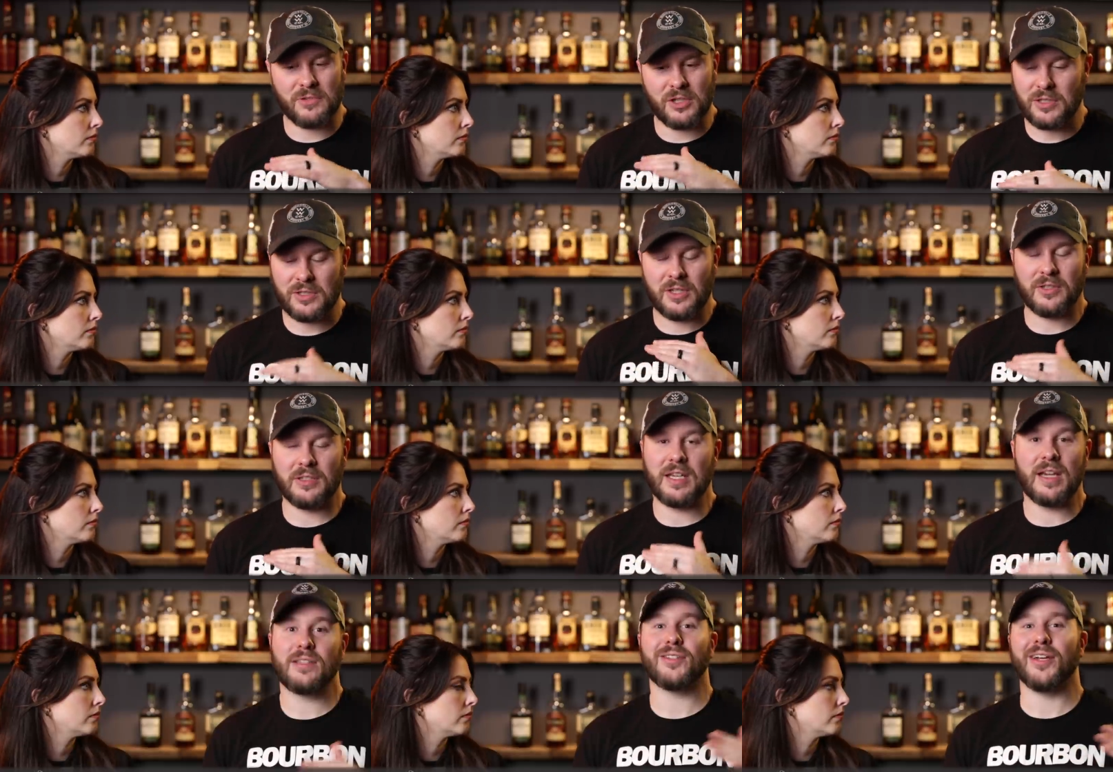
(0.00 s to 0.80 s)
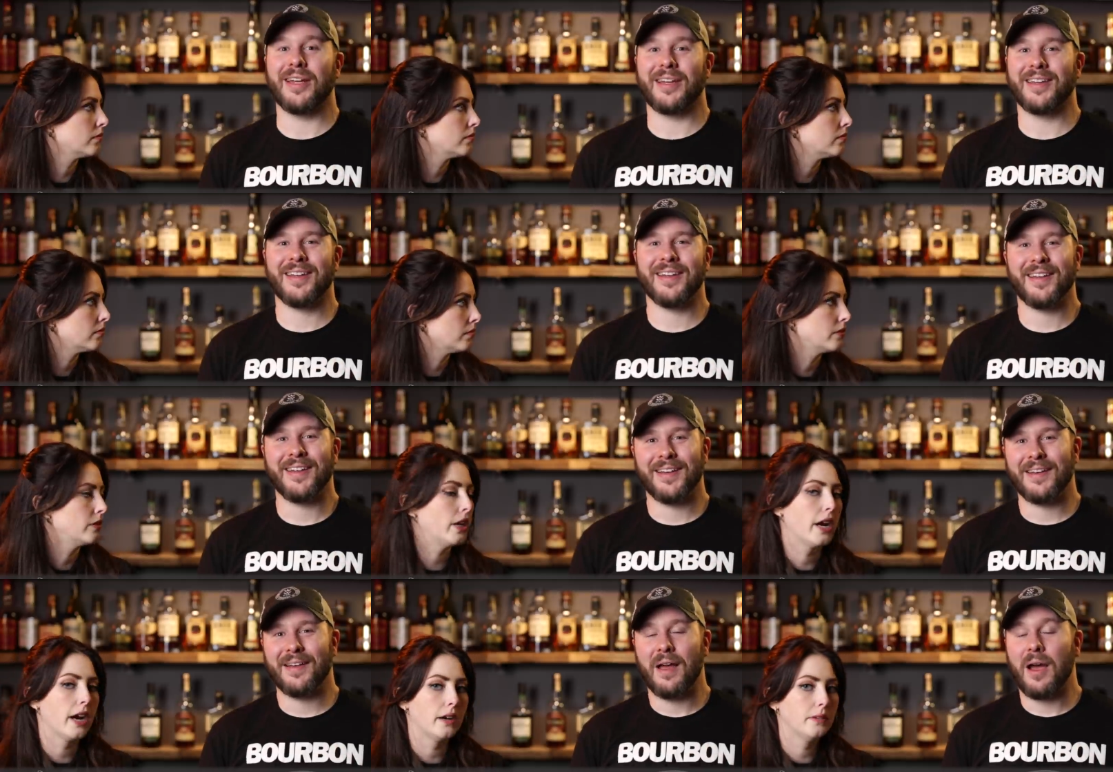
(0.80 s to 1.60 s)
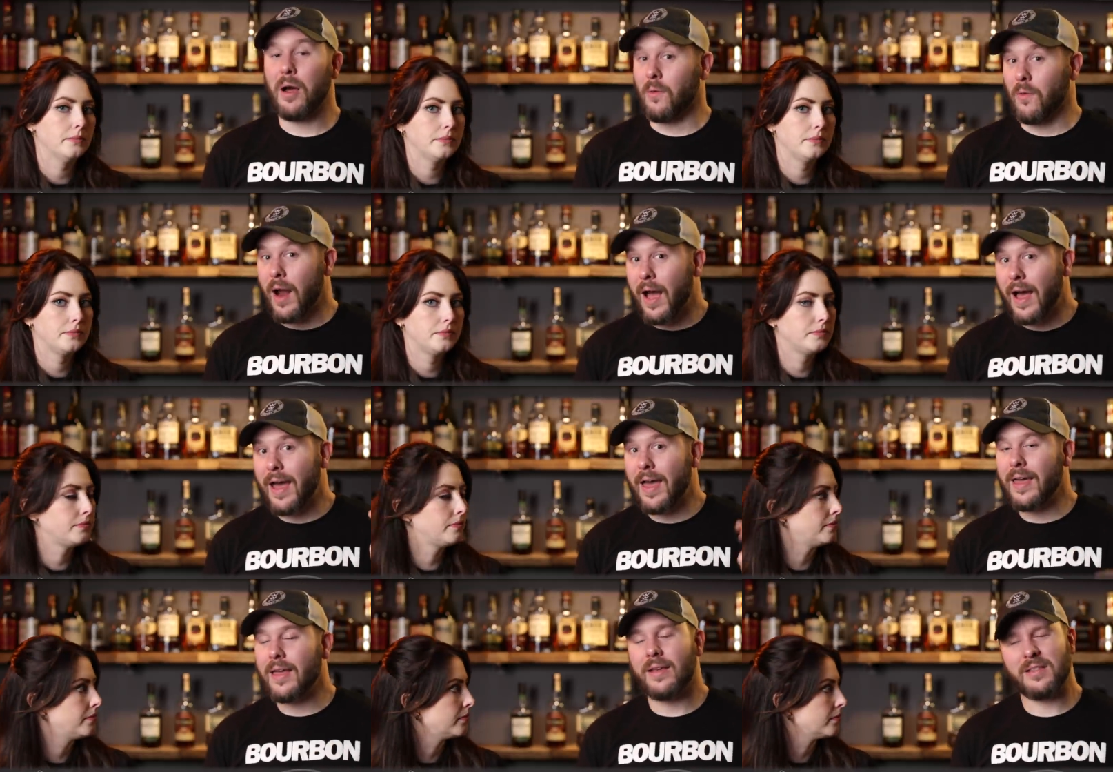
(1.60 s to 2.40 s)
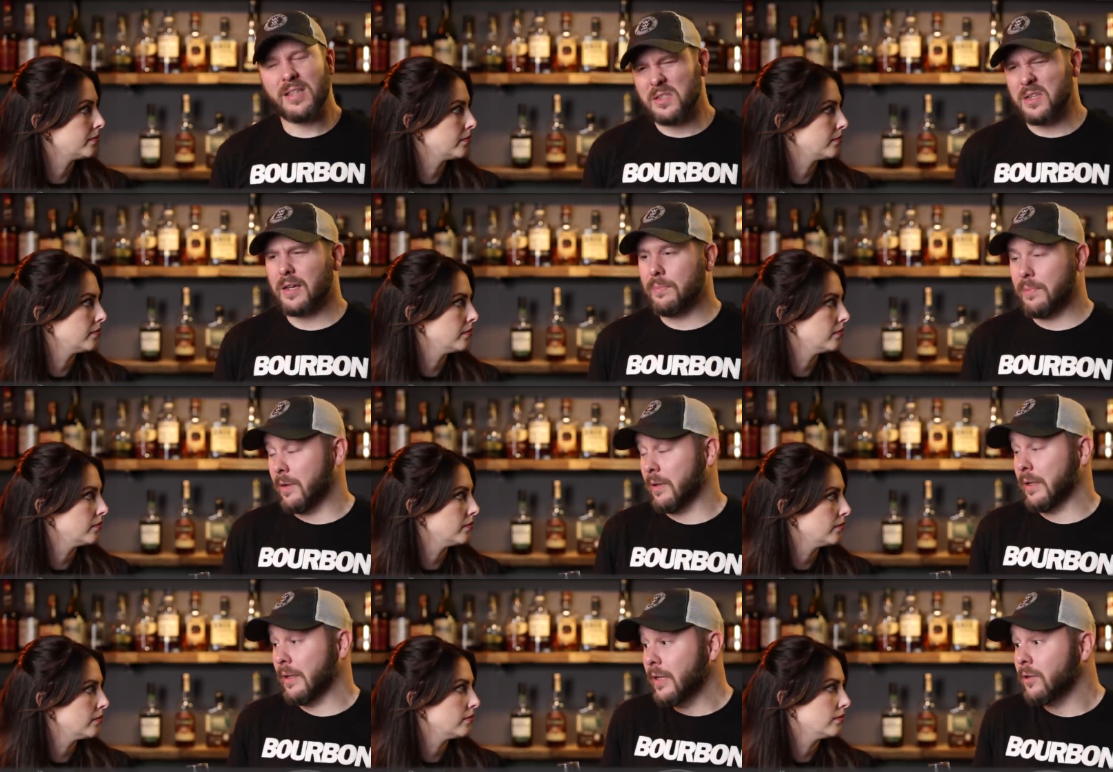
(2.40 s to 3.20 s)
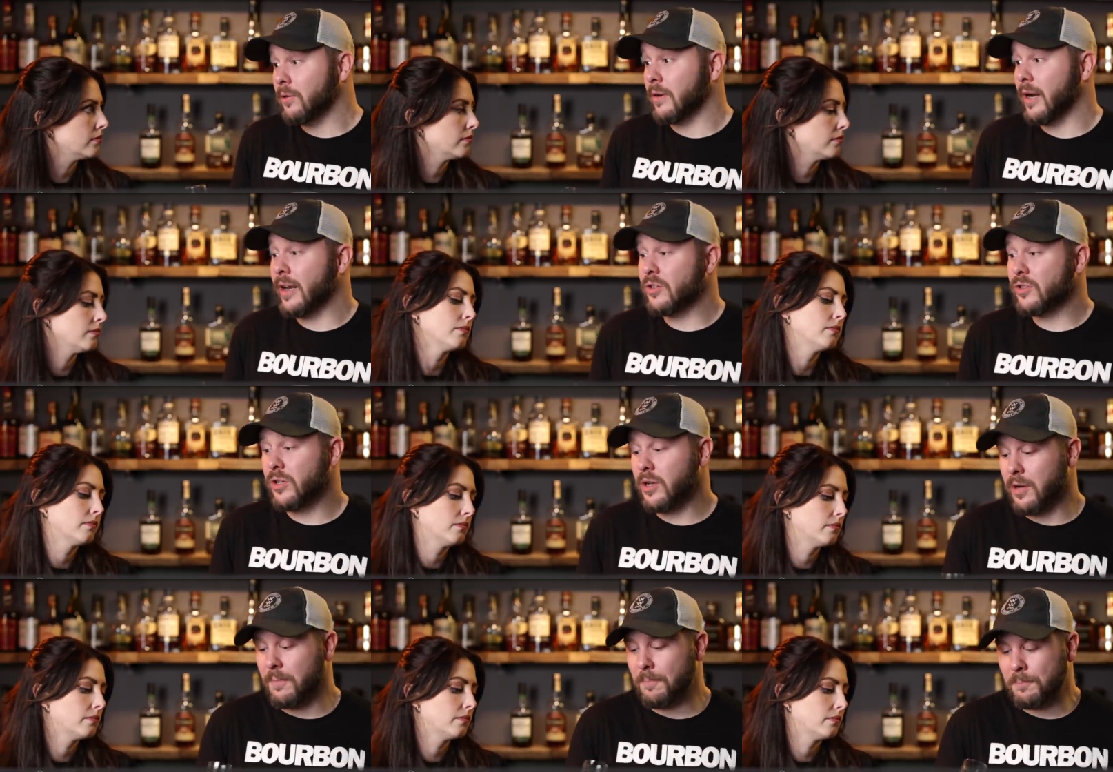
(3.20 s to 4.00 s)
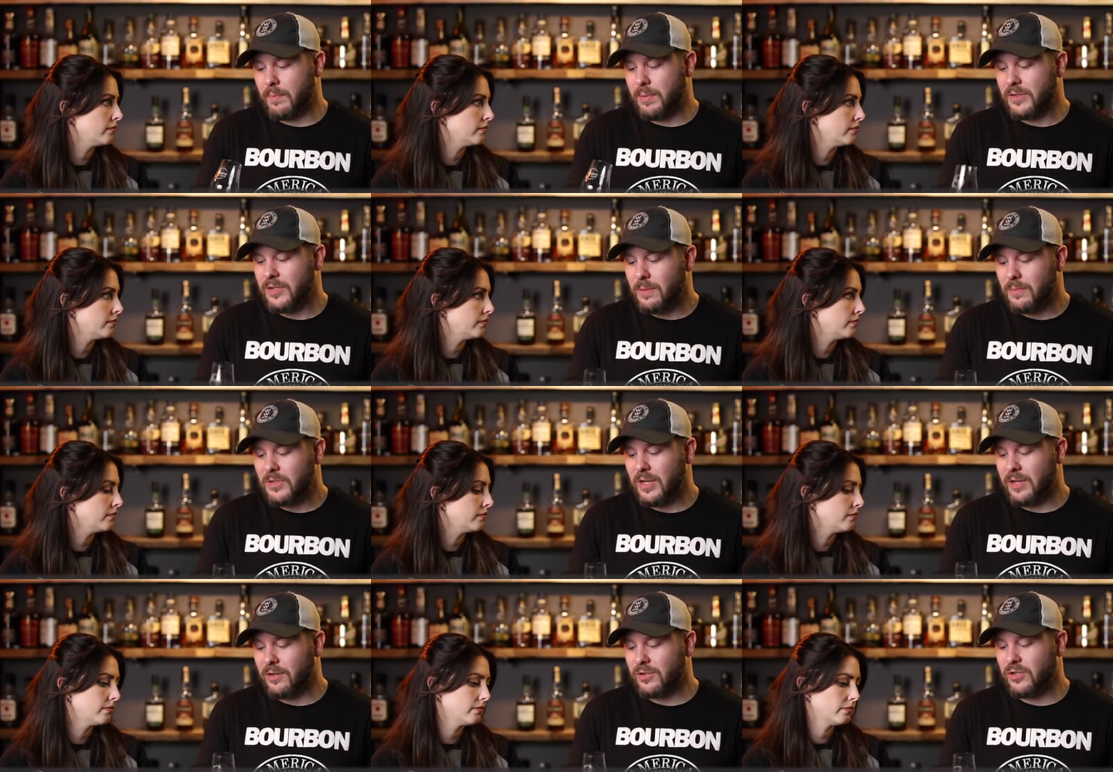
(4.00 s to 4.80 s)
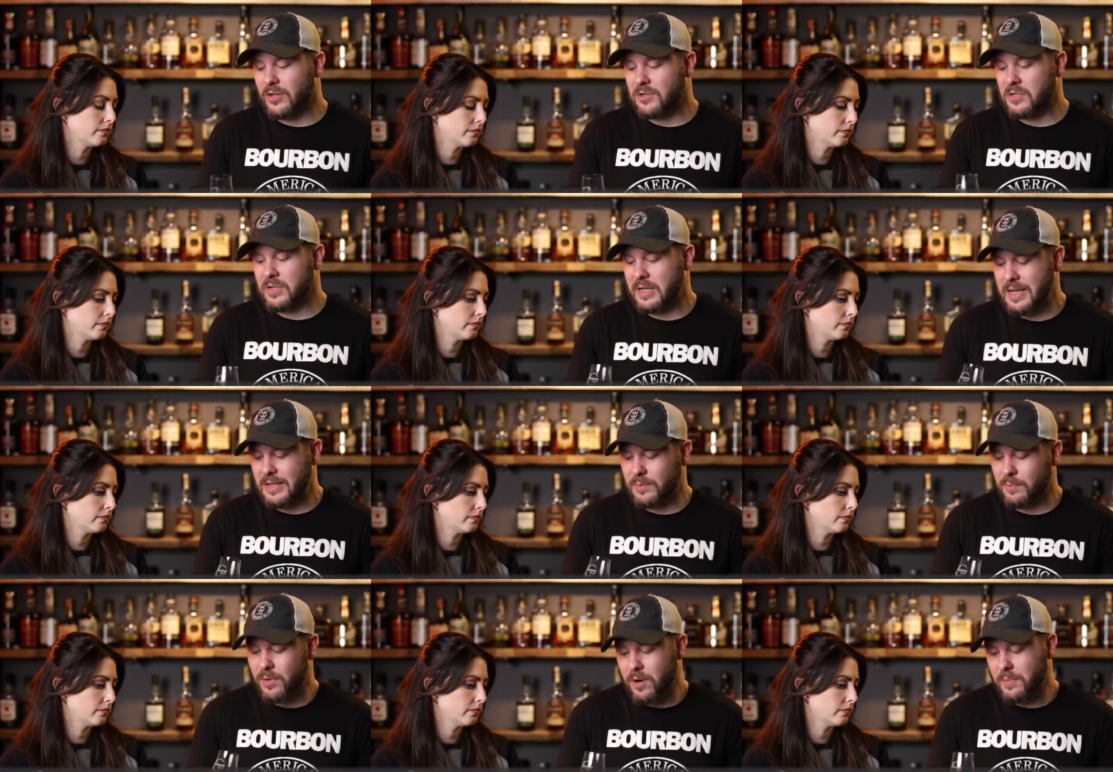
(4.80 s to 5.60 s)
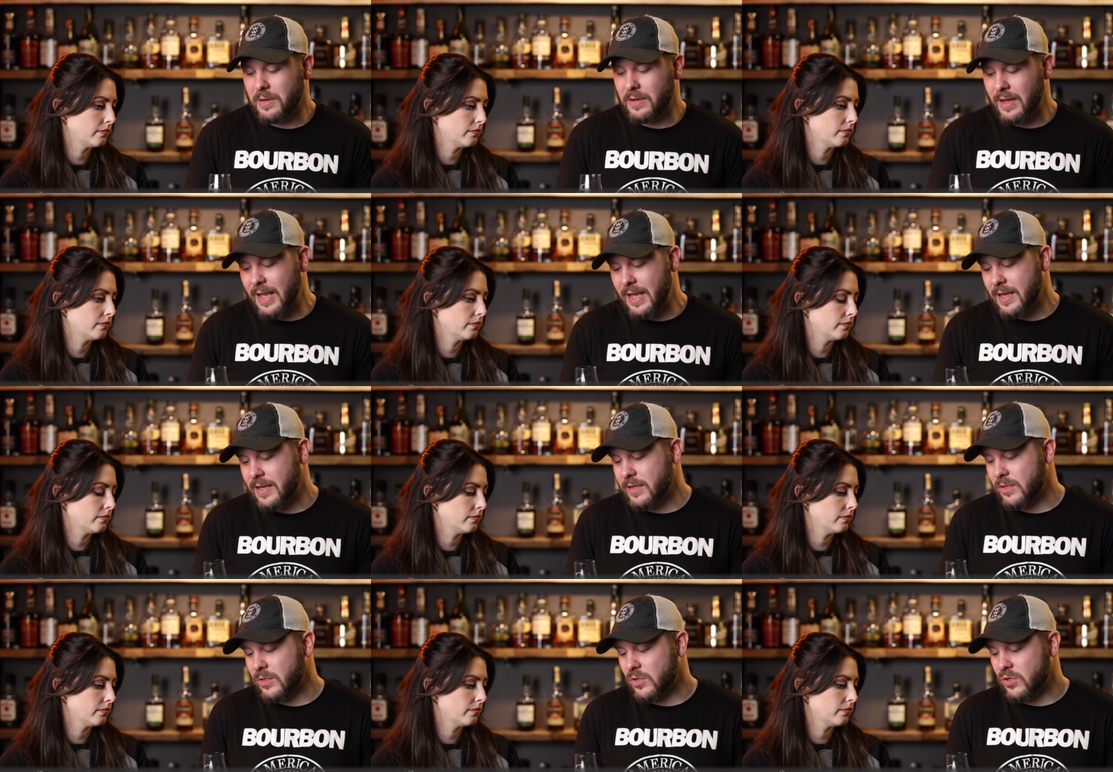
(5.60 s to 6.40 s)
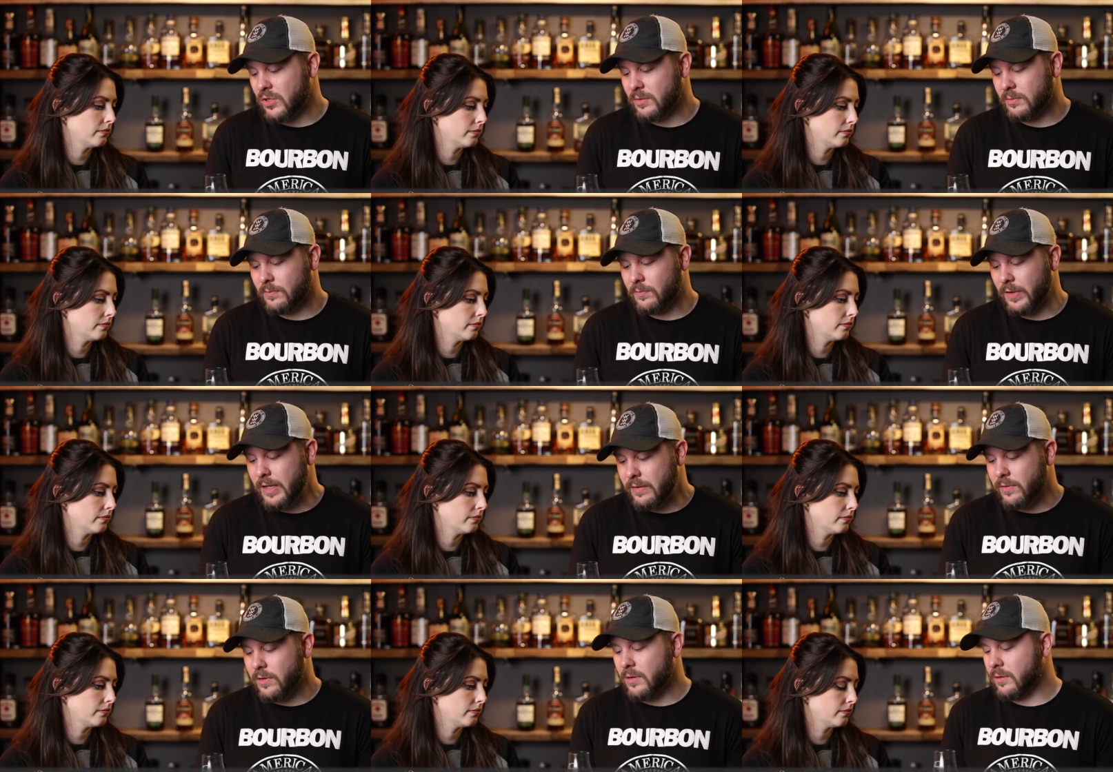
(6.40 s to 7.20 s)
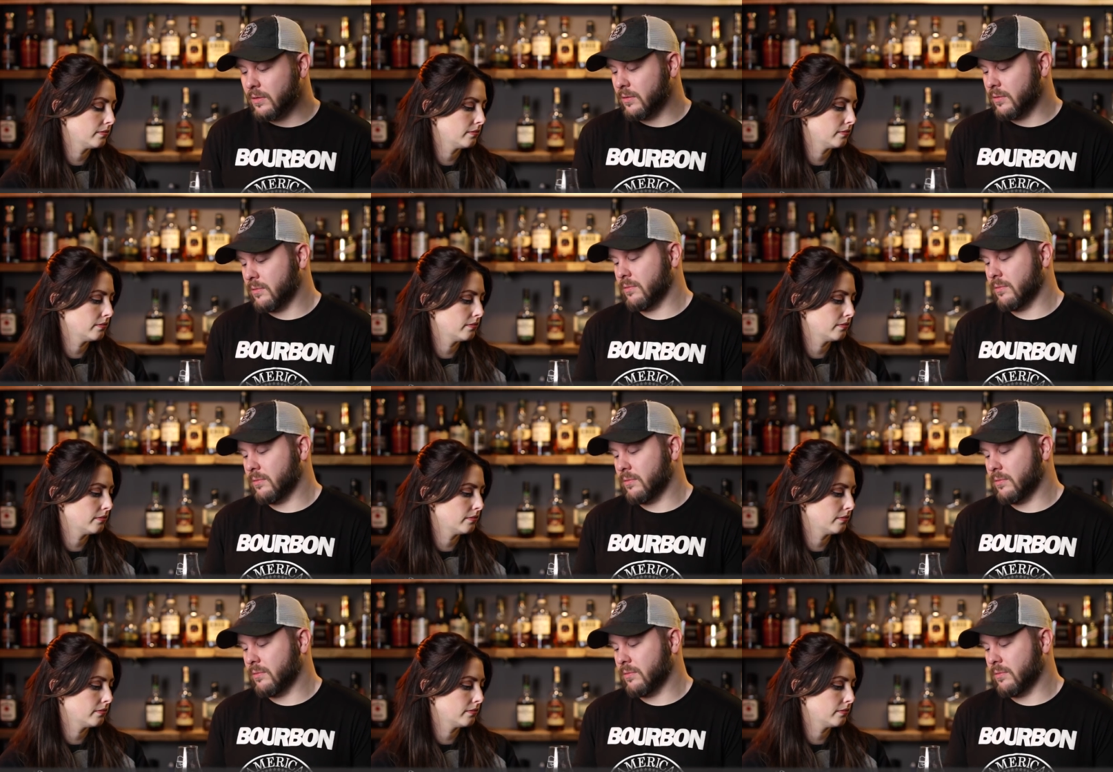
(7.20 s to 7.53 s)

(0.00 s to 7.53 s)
Speaker 1: just doesn't taste like yeah. a rye. It tastes like a barely legal rye, sure. But it's almost like you're judging it as a bourbon and just flavor